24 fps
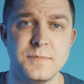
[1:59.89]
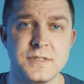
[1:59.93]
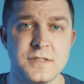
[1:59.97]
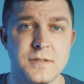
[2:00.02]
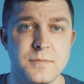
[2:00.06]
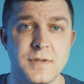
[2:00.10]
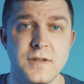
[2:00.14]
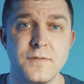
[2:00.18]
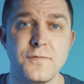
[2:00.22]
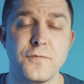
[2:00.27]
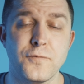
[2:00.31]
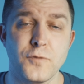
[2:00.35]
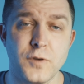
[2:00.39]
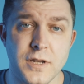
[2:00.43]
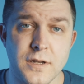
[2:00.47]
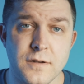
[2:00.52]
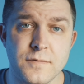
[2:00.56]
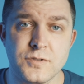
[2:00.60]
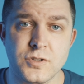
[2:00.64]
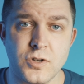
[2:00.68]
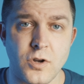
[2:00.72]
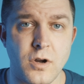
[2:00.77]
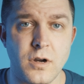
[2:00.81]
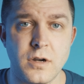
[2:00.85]
to me free of
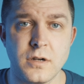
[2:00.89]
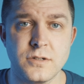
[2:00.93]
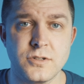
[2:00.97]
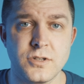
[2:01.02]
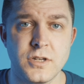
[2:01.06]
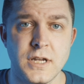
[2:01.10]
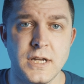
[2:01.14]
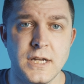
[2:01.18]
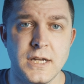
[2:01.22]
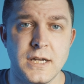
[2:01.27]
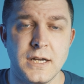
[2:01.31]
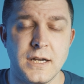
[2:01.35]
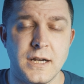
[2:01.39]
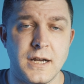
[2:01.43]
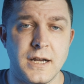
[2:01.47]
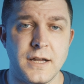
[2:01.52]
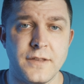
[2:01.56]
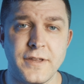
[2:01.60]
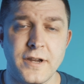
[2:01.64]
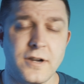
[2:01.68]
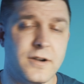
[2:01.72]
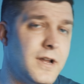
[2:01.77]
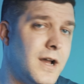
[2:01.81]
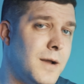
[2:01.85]
charge.
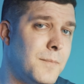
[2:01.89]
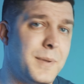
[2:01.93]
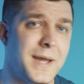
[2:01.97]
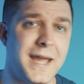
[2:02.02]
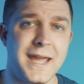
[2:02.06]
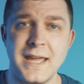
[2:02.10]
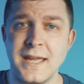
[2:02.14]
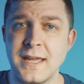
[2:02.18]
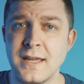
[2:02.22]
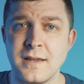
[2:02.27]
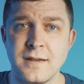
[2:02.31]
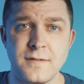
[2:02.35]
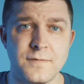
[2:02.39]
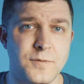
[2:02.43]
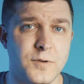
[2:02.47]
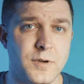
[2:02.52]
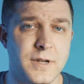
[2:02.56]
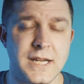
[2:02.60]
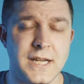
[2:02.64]
They're not paying for any